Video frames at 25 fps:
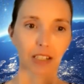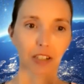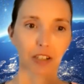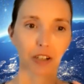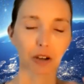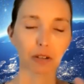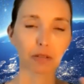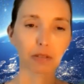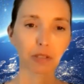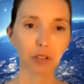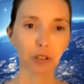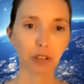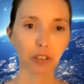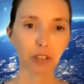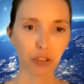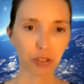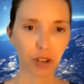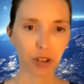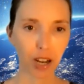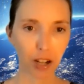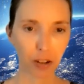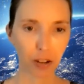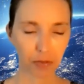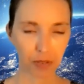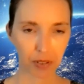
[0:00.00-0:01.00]
goes on
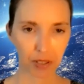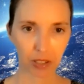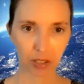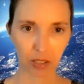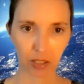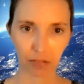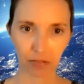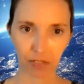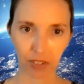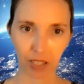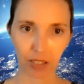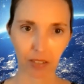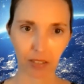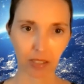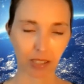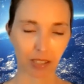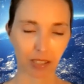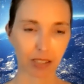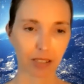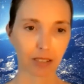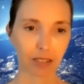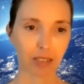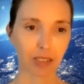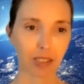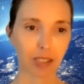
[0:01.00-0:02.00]
trial for these
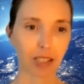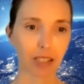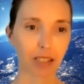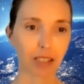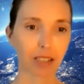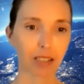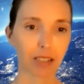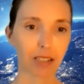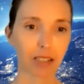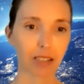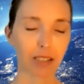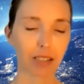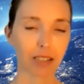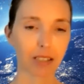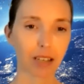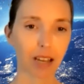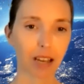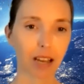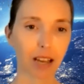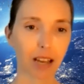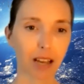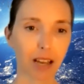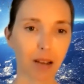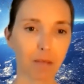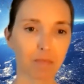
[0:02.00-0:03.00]
offenses. He
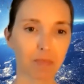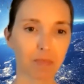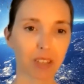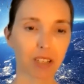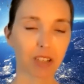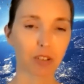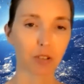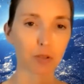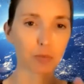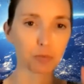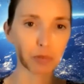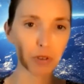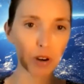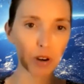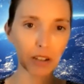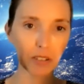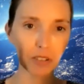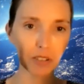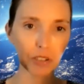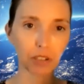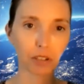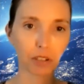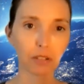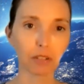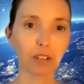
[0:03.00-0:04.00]
is
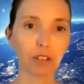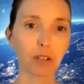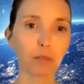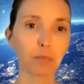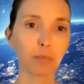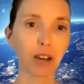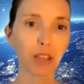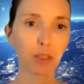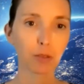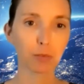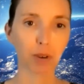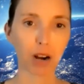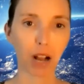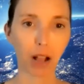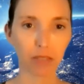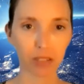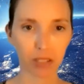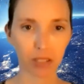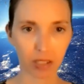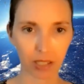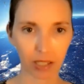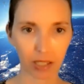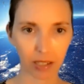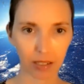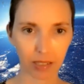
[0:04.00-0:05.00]
prosecuted by the
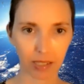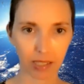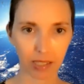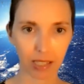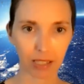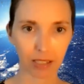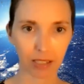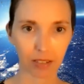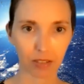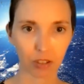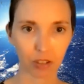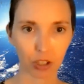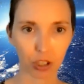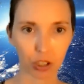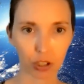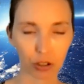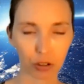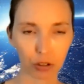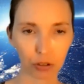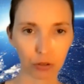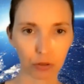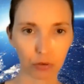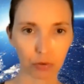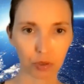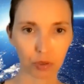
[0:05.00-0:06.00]
private citizens
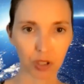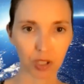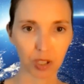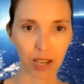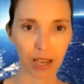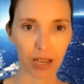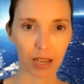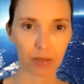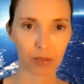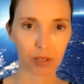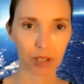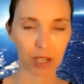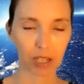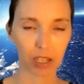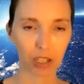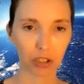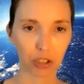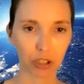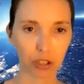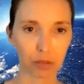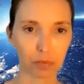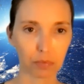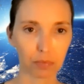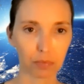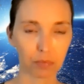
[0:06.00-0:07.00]
who say that he
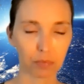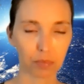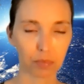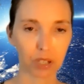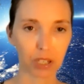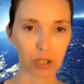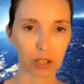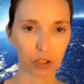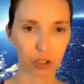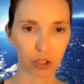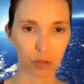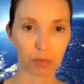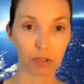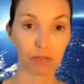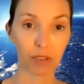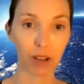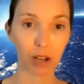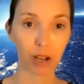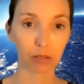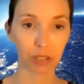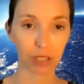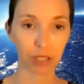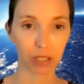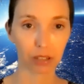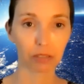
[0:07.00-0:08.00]
should be
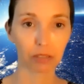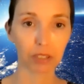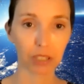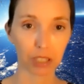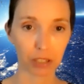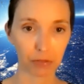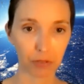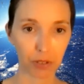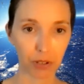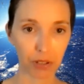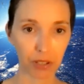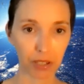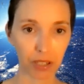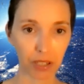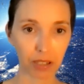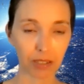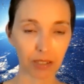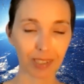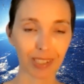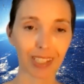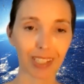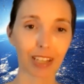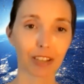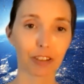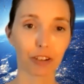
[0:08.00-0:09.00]
found guilty for
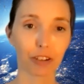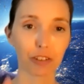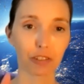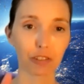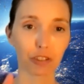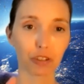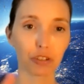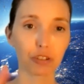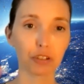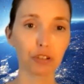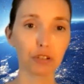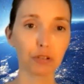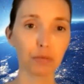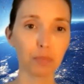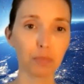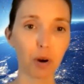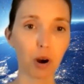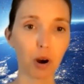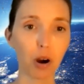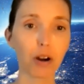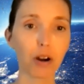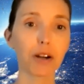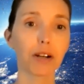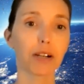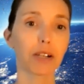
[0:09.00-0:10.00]
this. And there's a
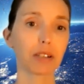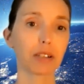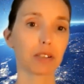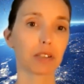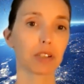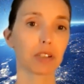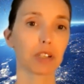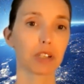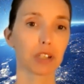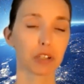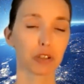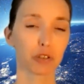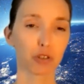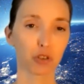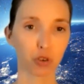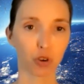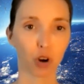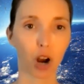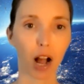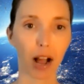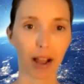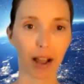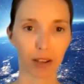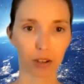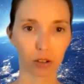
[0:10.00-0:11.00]
two-part
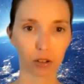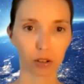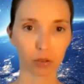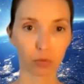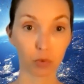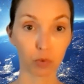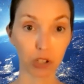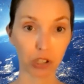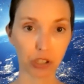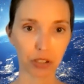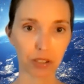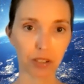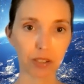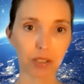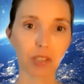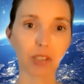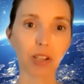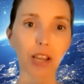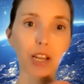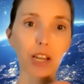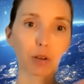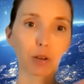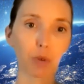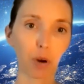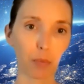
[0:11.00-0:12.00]
trial, which is
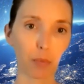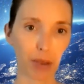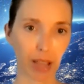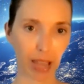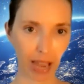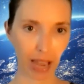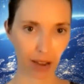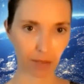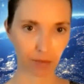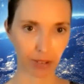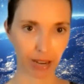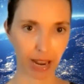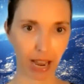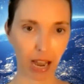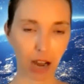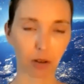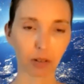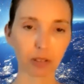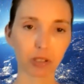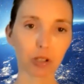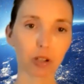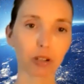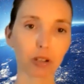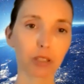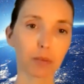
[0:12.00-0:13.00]
like what we have now.
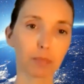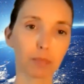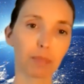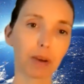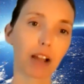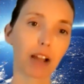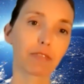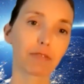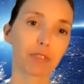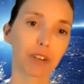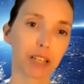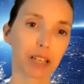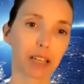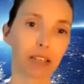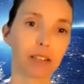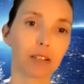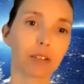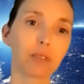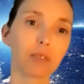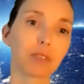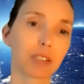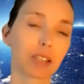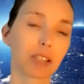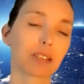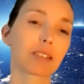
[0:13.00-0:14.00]
It's called a
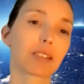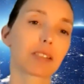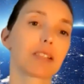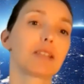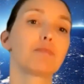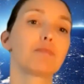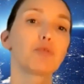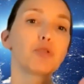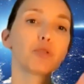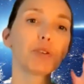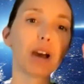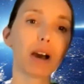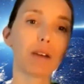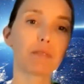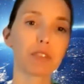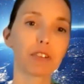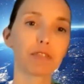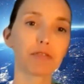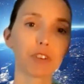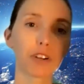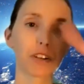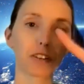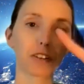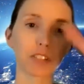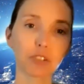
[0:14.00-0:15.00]
bifurcated system. You have the
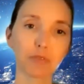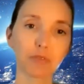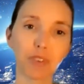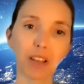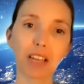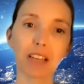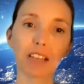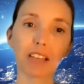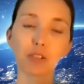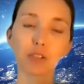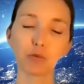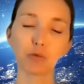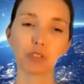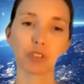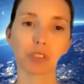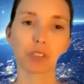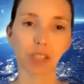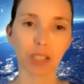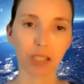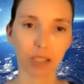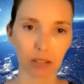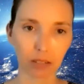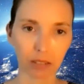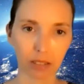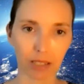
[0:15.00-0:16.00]
first phase, which is
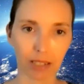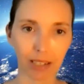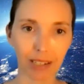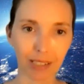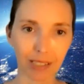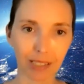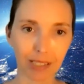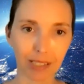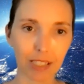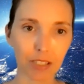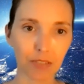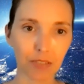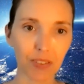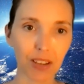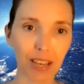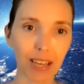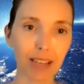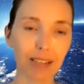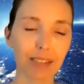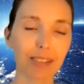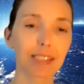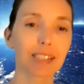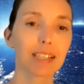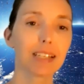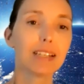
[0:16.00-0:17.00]
the guilt innocence
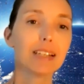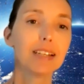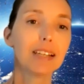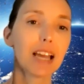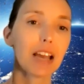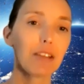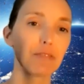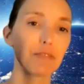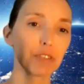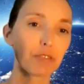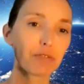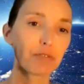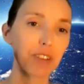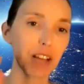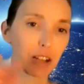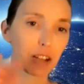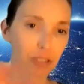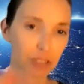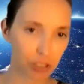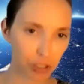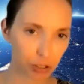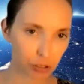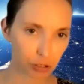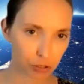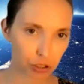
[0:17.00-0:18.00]
phase. If you're
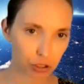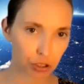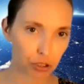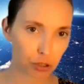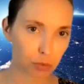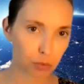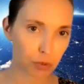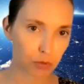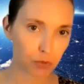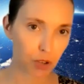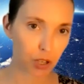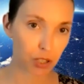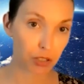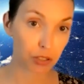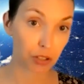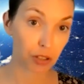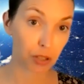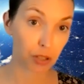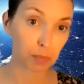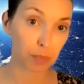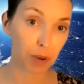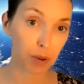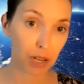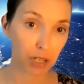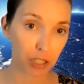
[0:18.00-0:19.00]
found guilty, you move on to
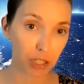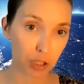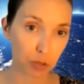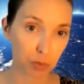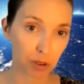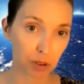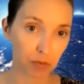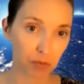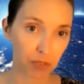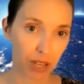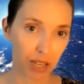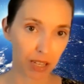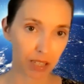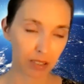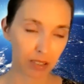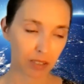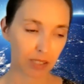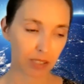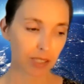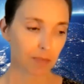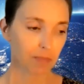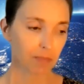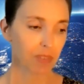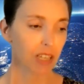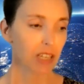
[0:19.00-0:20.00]
the punishment
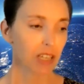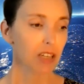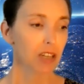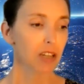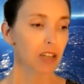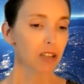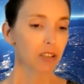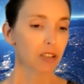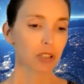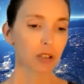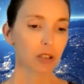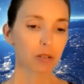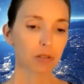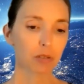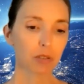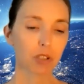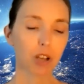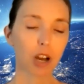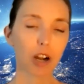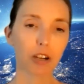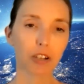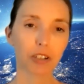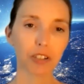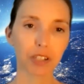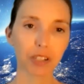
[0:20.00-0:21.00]
phase. So
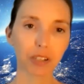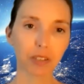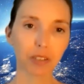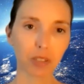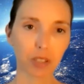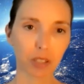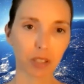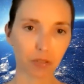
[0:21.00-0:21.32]
Socrates